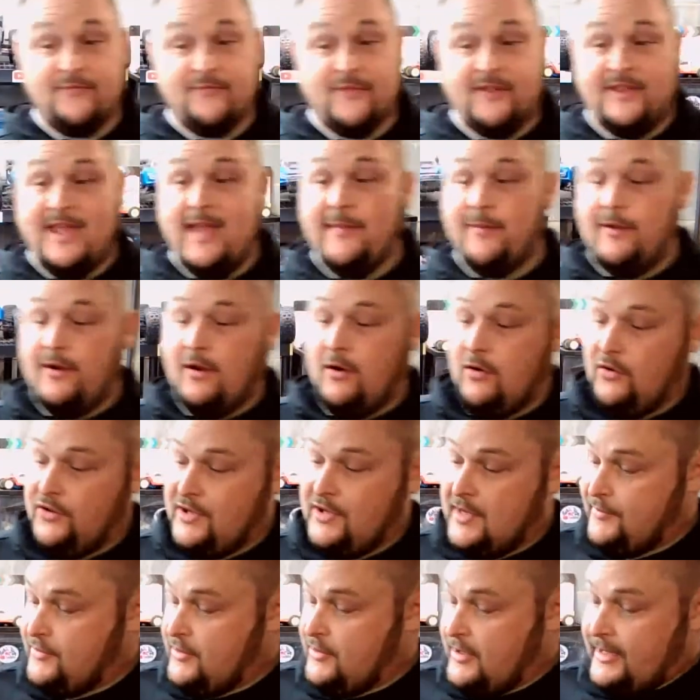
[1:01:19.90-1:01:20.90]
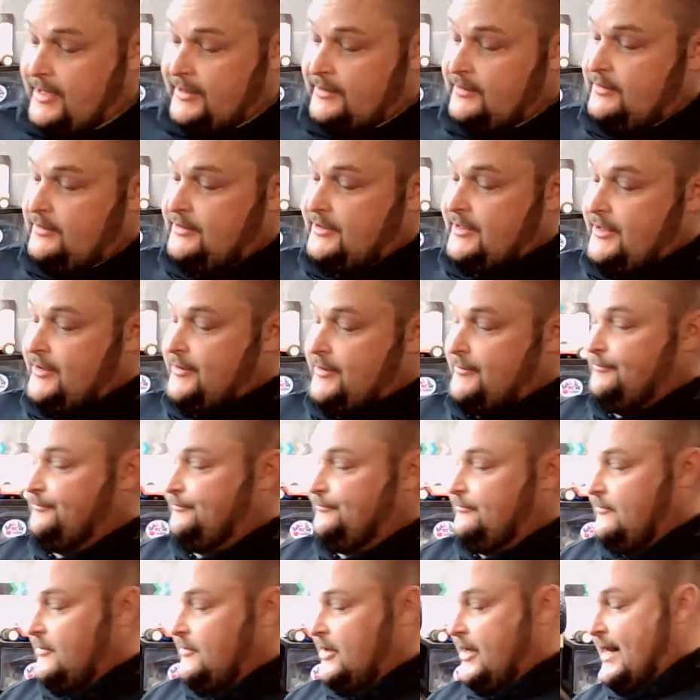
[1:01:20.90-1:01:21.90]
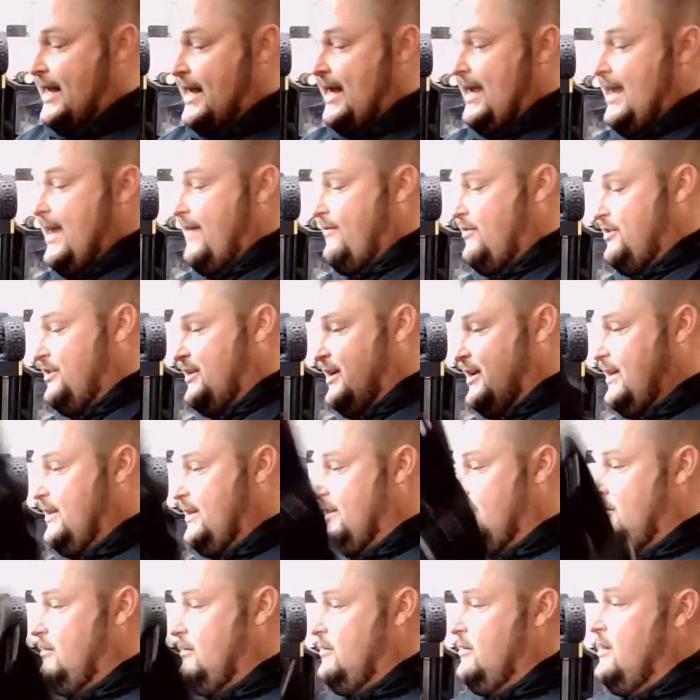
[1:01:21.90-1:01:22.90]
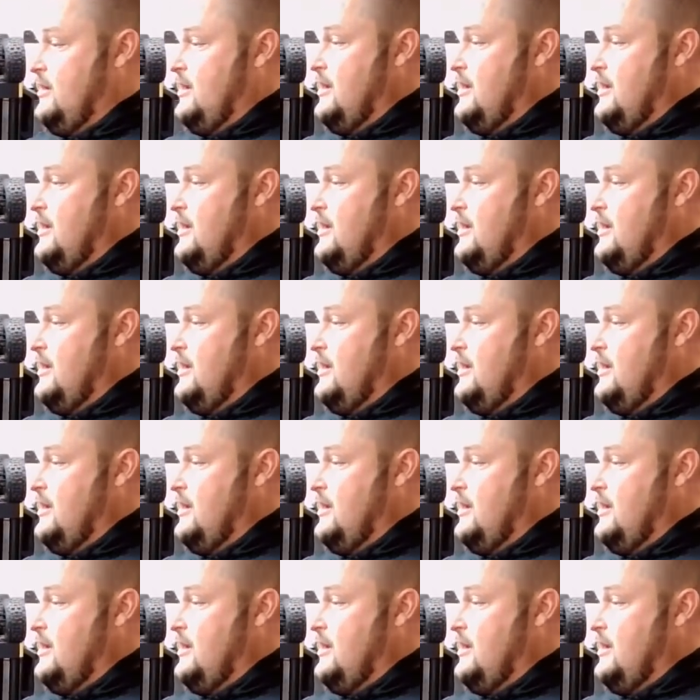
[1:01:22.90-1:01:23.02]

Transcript: they've been holding up great. So, and I haven't done